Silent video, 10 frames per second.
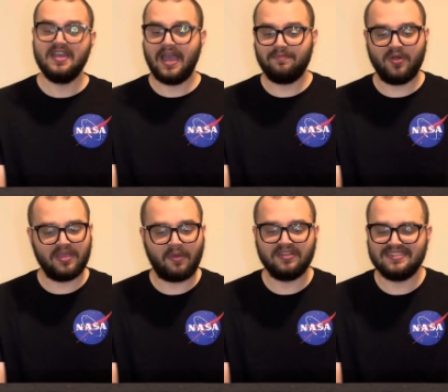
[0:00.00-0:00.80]
And
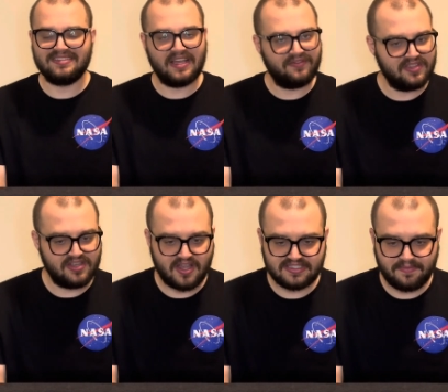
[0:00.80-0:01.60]
Pokemonte is definitely
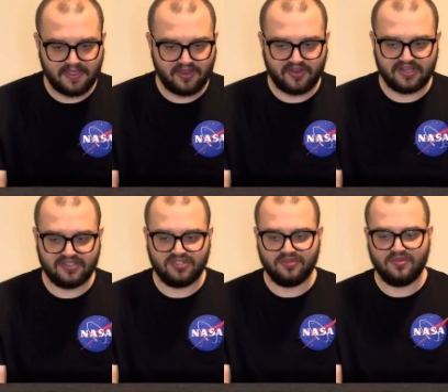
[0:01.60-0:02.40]
not something you're going to
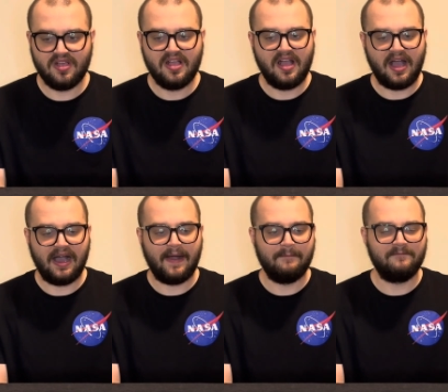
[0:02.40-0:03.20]
do
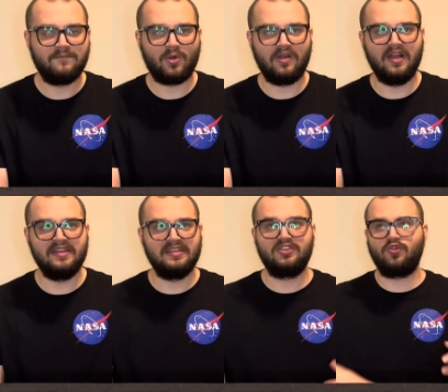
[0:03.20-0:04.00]
uh, for
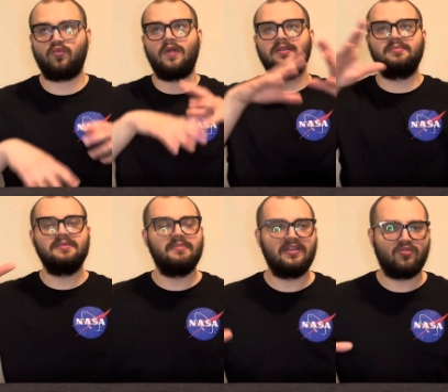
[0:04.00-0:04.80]
an incredibly
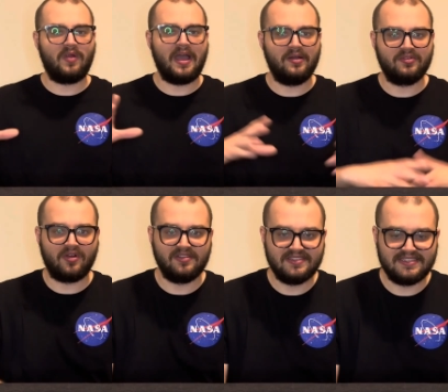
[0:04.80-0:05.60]
big crowd
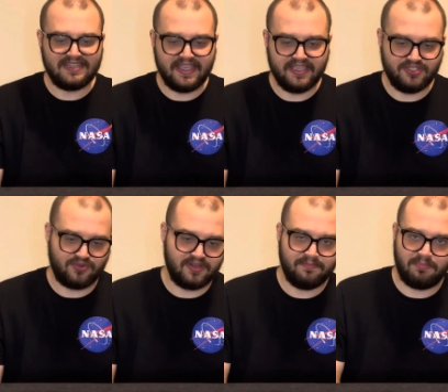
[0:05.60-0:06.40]
or on stage
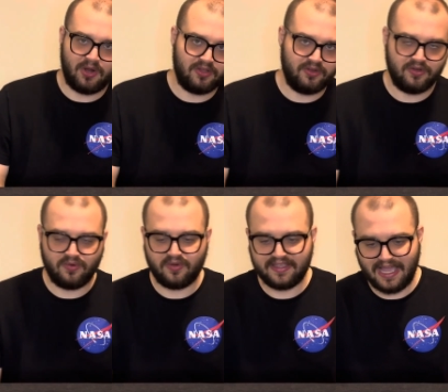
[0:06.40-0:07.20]
or in a parlor
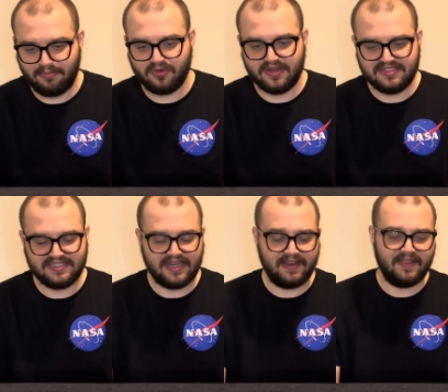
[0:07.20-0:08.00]
or cabaret
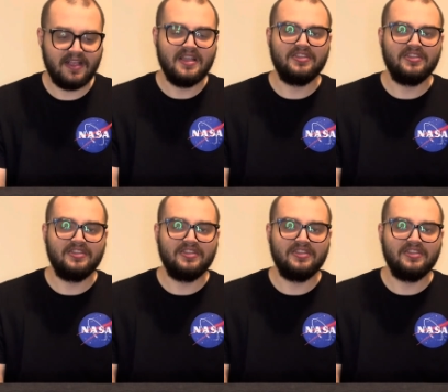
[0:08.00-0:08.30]
setting.